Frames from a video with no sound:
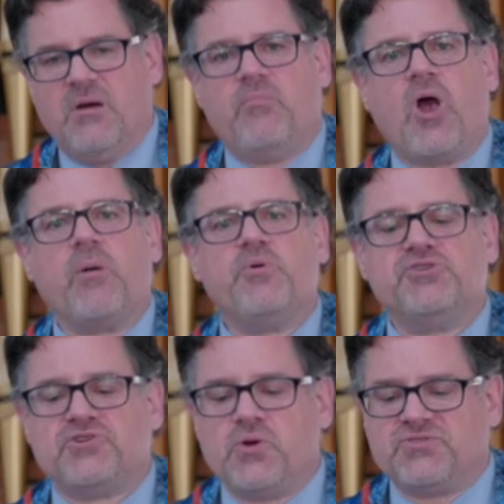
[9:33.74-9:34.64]
Barbara
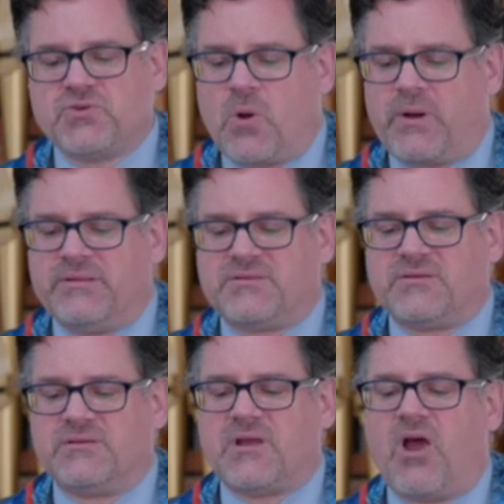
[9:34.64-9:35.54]
Jo
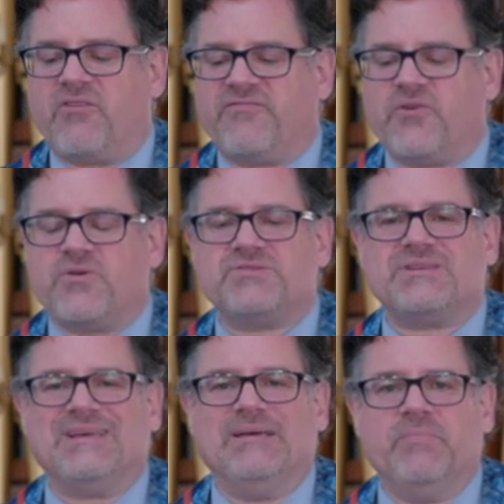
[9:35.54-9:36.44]
Sorensen, our
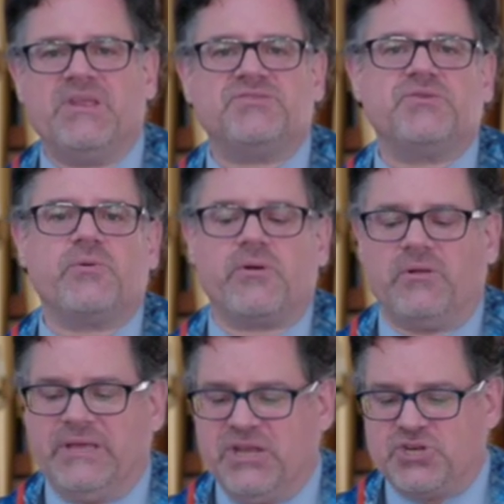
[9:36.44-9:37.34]
first
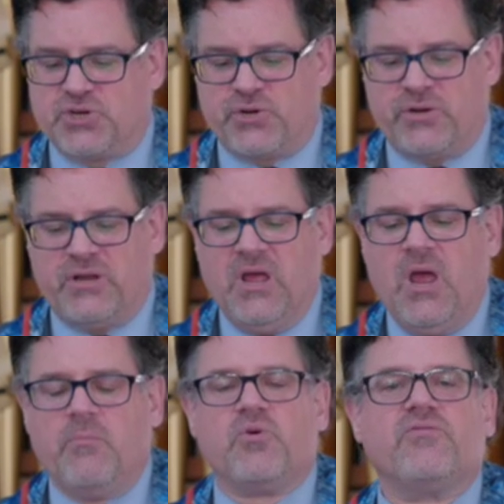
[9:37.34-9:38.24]
ministerial intern,
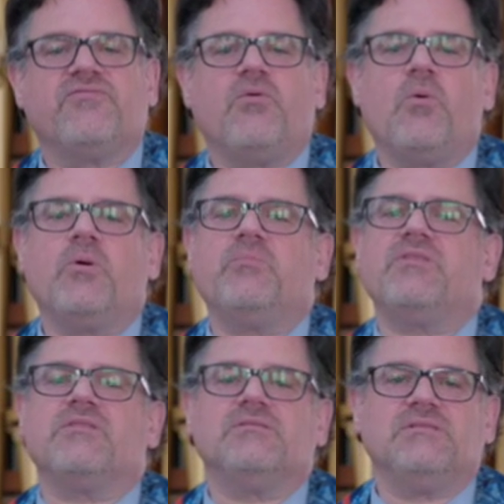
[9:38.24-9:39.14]

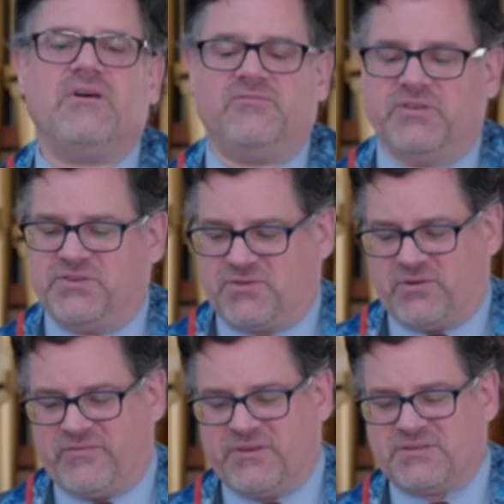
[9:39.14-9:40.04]
performed the lovely
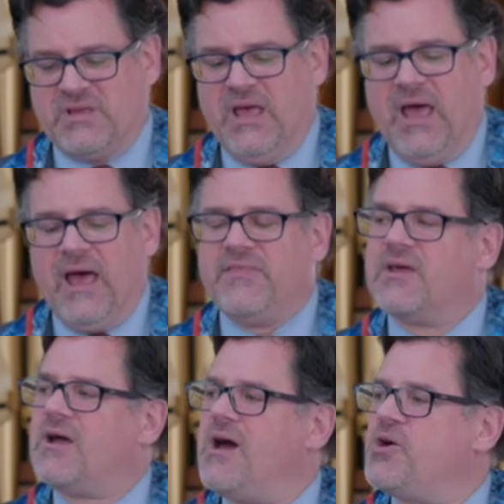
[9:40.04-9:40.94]
service, and the
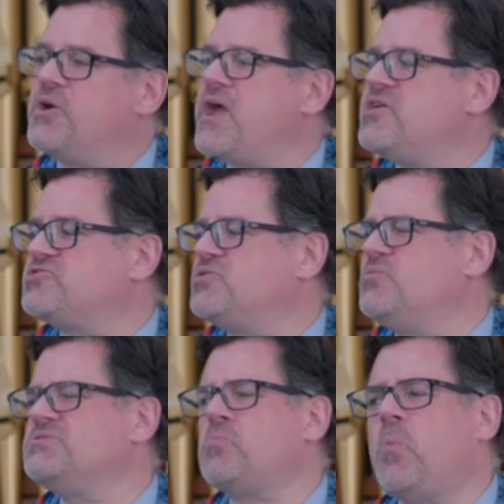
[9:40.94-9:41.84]
congregation
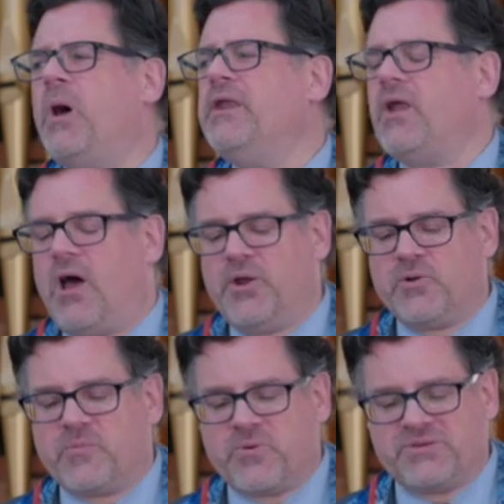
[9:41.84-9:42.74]
was
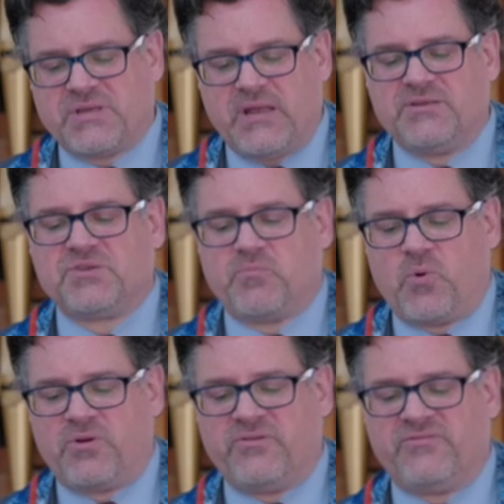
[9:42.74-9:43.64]
100%
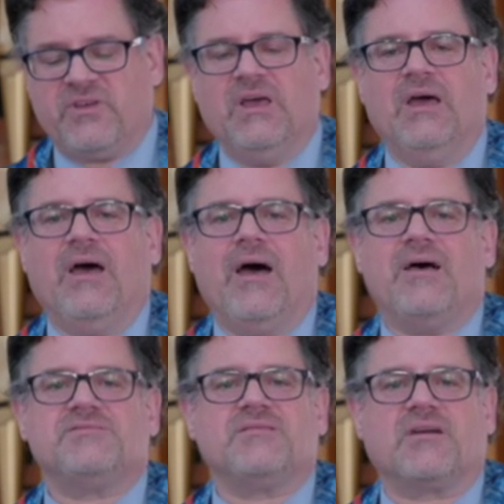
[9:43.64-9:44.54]
supportive
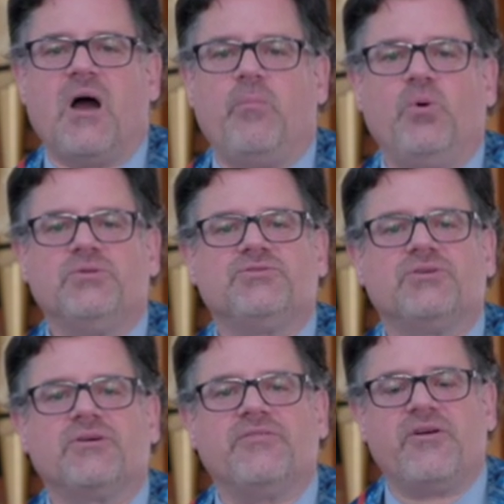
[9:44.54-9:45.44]
as the couple
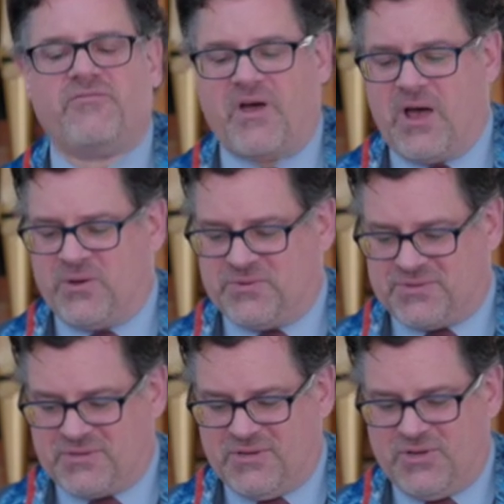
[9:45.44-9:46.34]
took their
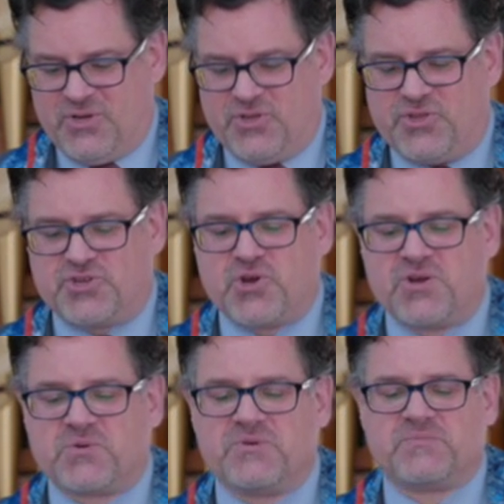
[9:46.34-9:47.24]
vows. The
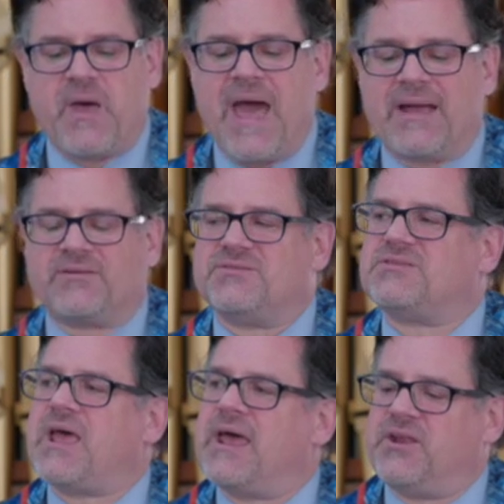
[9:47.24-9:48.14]
church was packed to
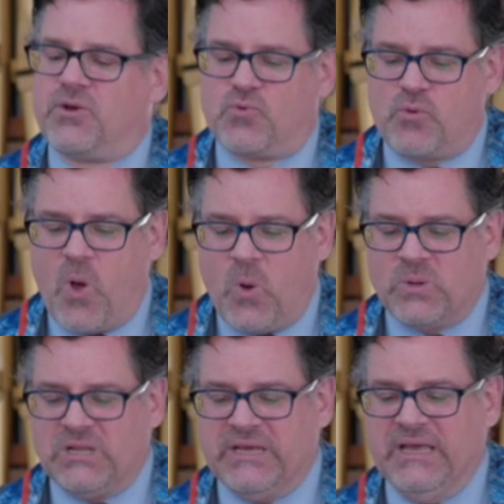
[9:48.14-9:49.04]
standing room
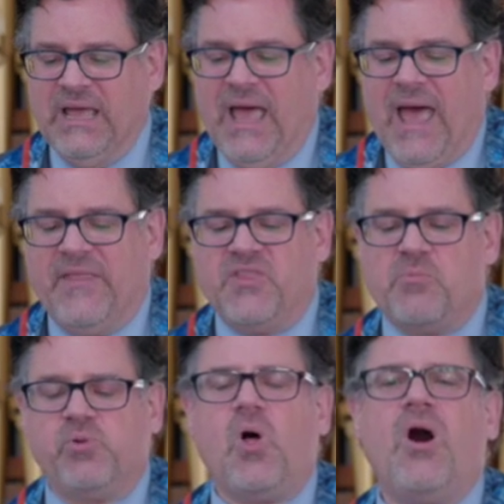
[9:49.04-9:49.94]
only, and the
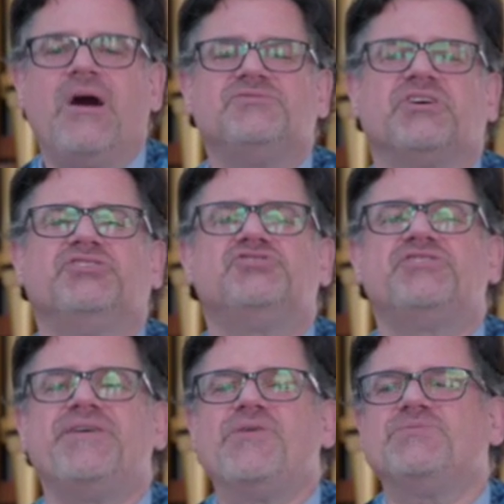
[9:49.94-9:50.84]
applause and
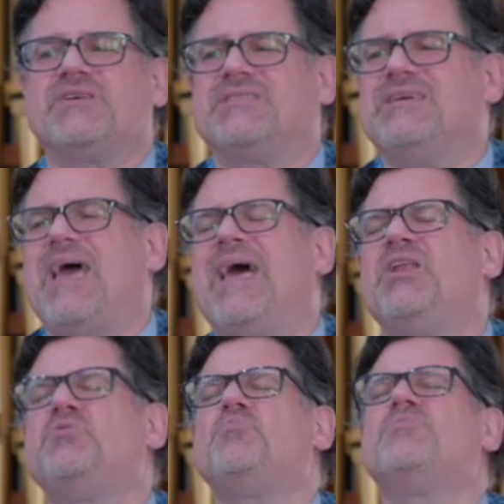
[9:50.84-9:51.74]
cheers at the
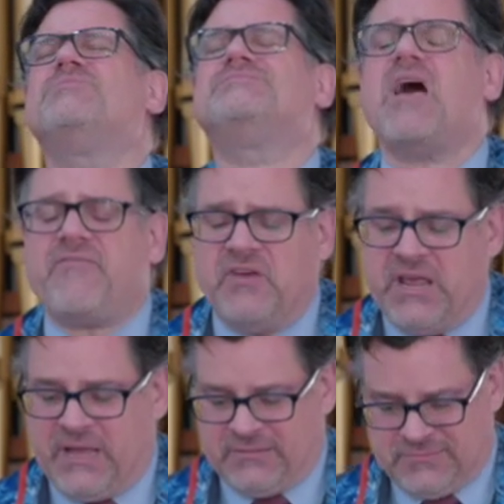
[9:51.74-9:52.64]
end were
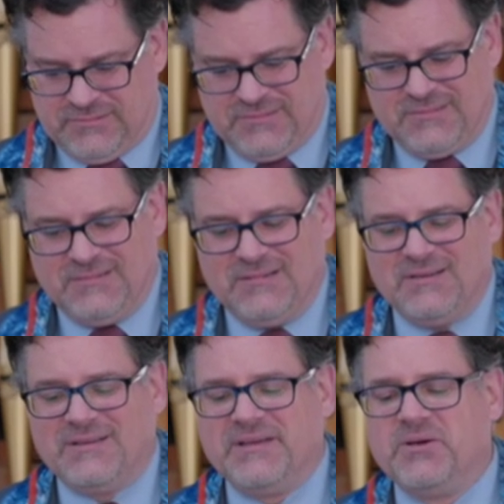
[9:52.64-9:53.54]
deafening.
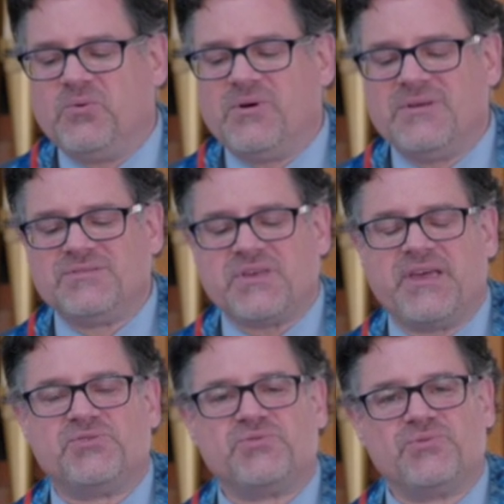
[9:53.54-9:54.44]
It was
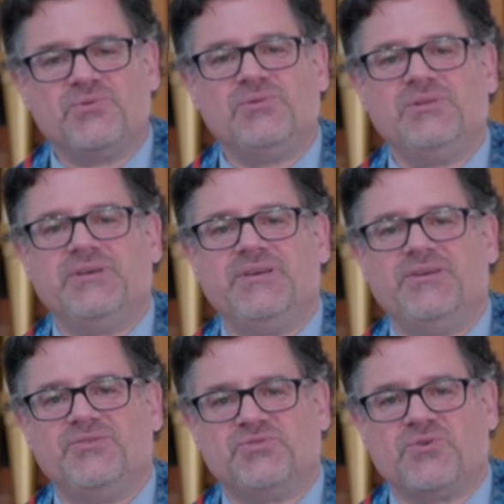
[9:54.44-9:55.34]
a
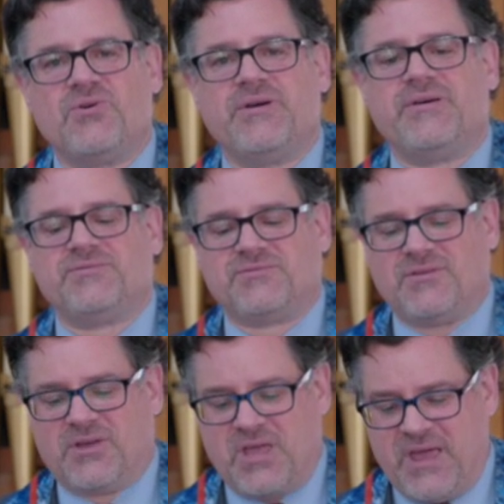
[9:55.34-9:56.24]
truly joyous
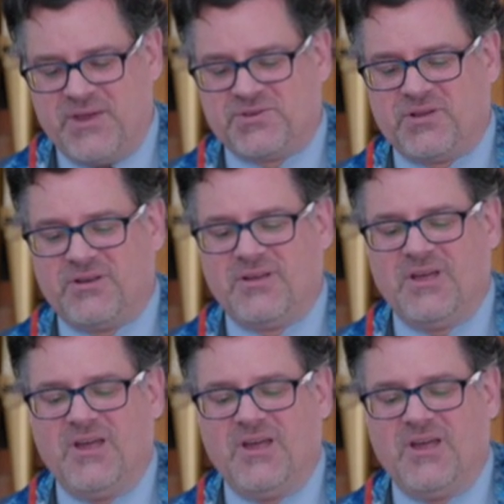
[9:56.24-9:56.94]
occasion